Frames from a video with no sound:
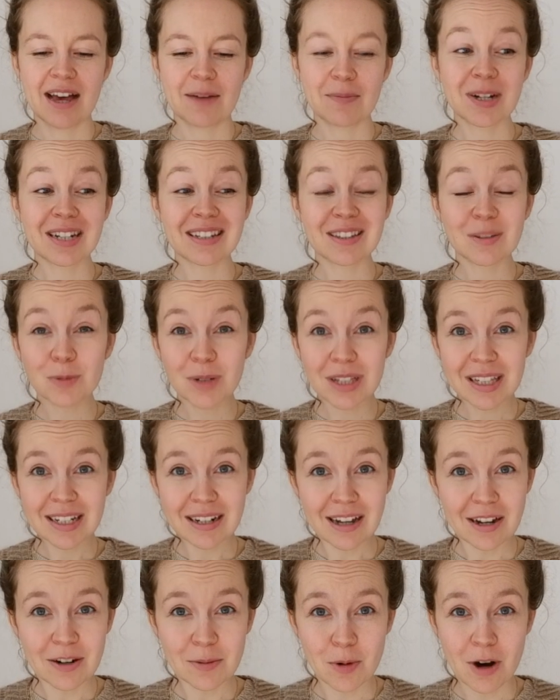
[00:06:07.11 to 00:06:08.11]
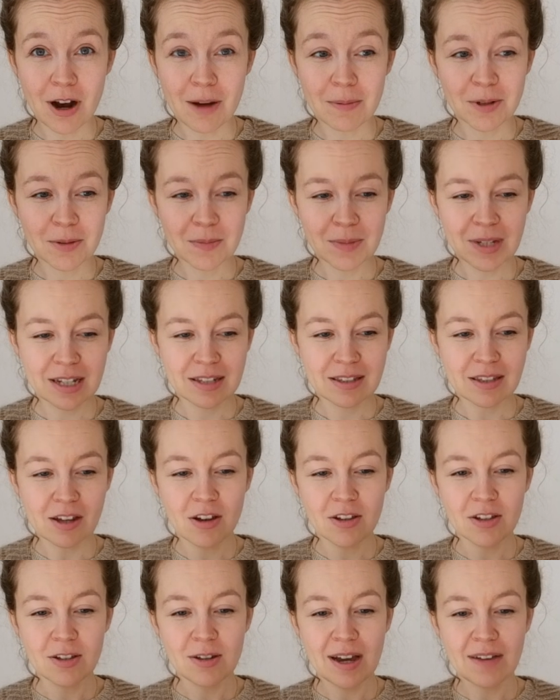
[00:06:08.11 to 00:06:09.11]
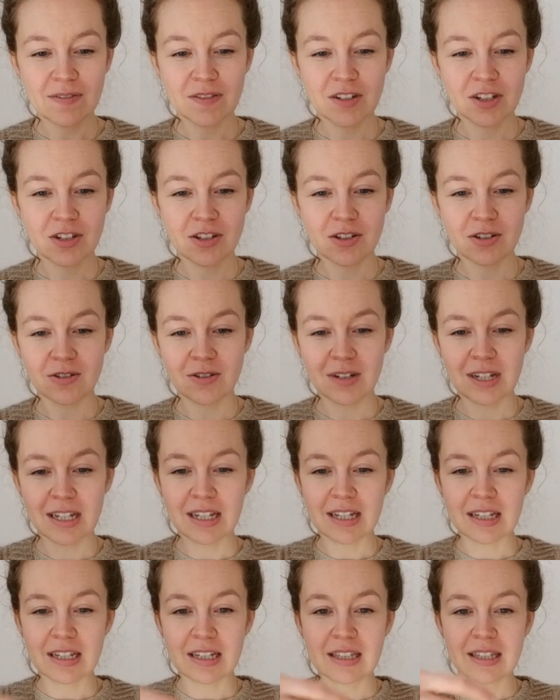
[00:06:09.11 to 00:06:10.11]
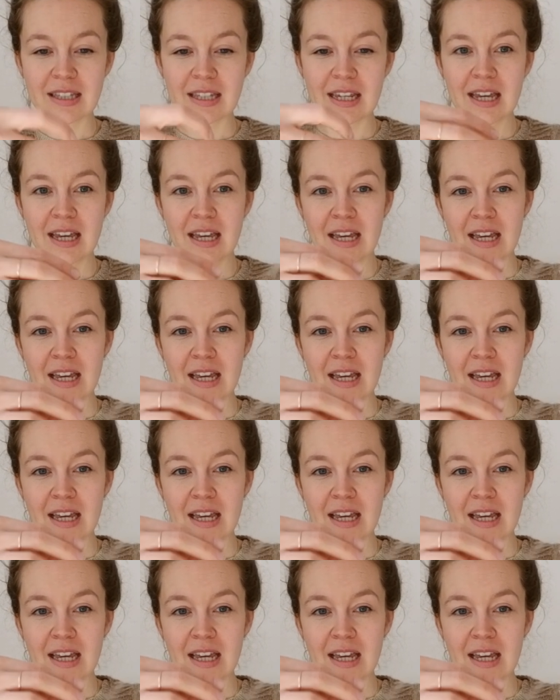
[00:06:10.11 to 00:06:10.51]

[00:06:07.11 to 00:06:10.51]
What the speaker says: But it's really not a problem, because all you have to do is